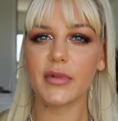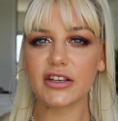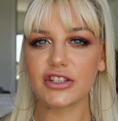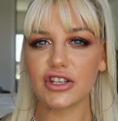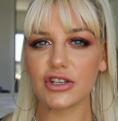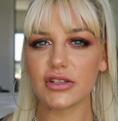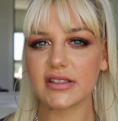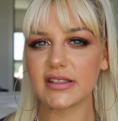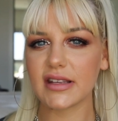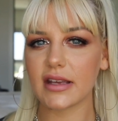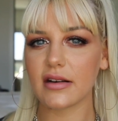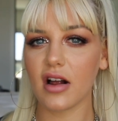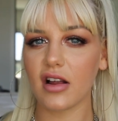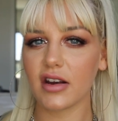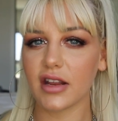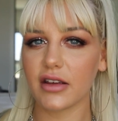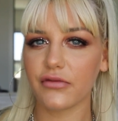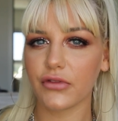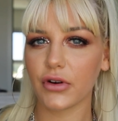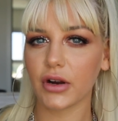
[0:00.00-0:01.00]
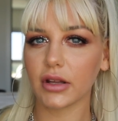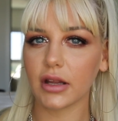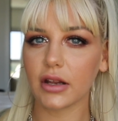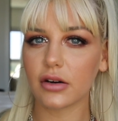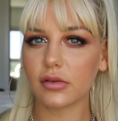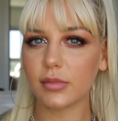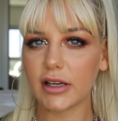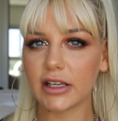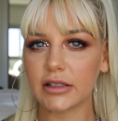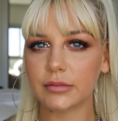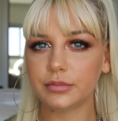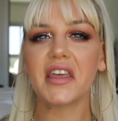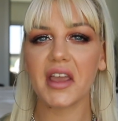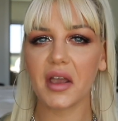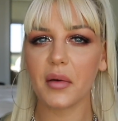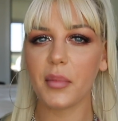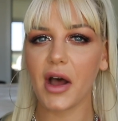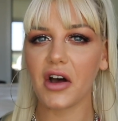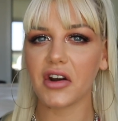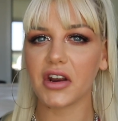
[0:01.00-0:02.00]
Make sure you sit on it for a little bit,
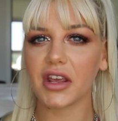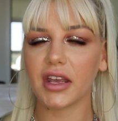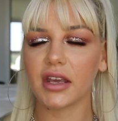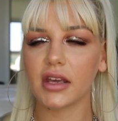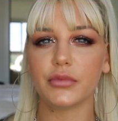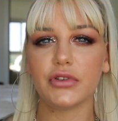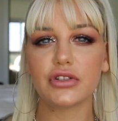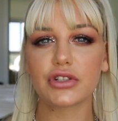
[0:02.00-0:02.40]
think about it.